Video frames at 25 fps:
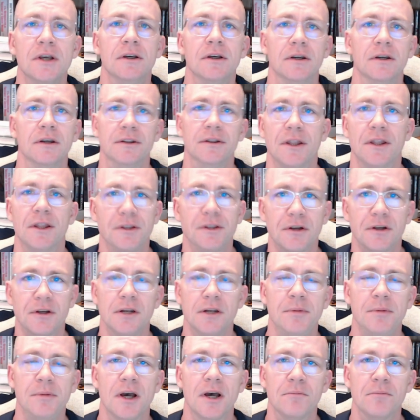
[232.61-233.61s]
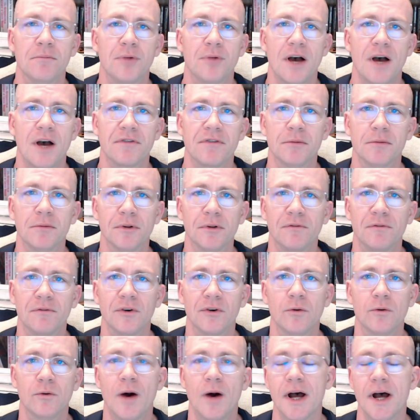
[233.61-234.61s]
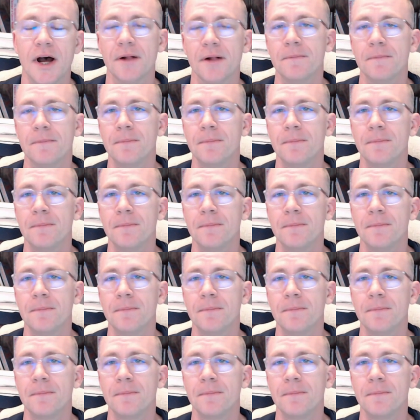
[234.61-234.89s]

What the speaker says: that they're going to be unprofitable for a while.